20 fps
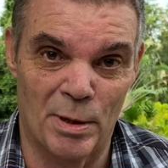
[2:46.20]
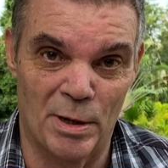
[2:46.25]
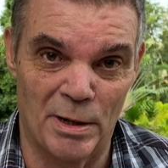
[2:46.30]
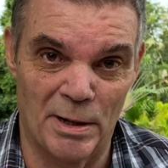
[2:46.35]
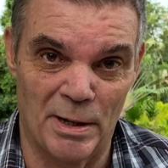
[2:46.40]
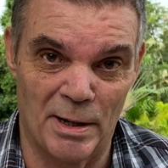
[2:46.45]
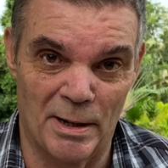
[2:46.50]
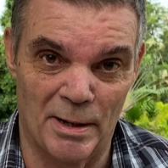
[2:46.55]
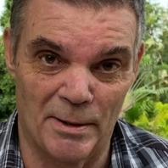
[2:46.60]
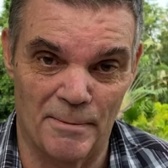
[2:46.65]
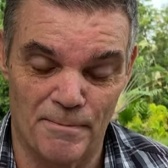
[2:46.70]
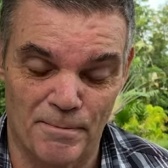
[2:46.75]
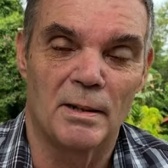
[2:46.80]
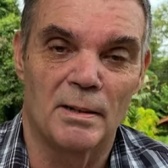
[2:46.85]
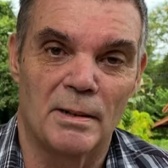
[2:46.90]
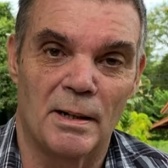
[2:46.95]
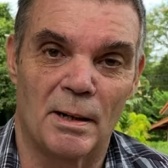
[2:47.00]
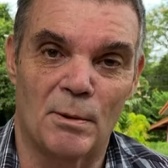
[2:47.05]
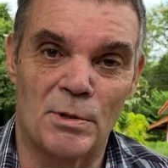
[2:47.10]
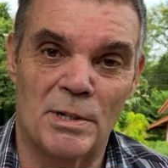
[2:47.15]
per year.
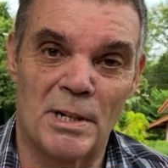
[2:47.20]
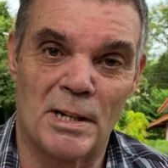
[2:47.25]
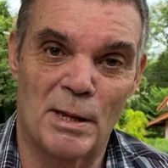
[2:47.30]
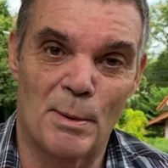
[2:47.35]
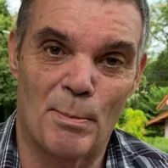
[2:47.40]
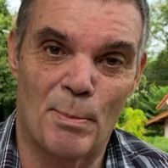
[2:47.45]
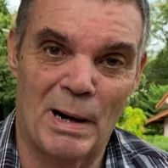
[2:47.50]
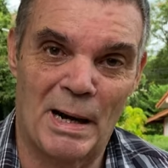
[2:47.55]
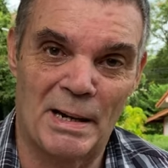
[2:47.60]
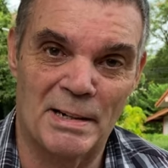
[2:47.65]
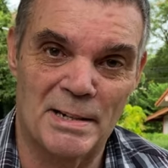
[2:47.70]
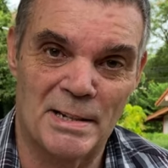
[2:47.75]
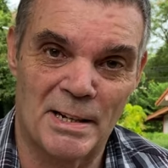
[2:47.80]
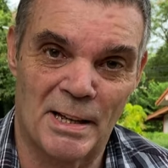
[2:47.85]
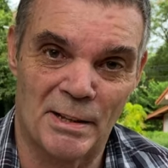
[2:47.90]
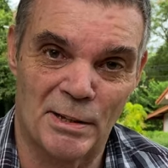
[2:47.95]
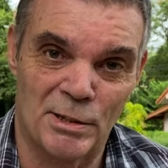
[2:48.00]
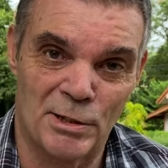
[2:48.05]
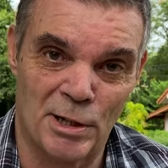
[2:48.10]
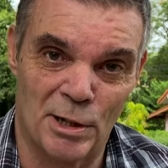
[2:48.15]
Now, I say the plans
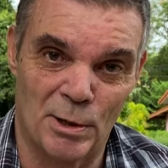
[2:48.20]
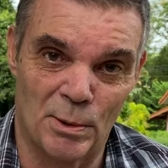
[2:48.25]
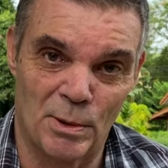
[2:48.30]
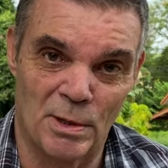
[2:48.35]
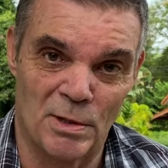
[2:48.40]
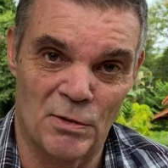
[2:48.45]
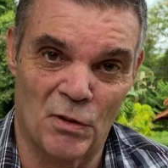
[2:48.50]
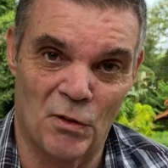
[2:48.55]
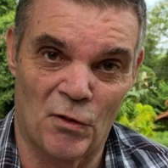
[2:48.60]
that they do is for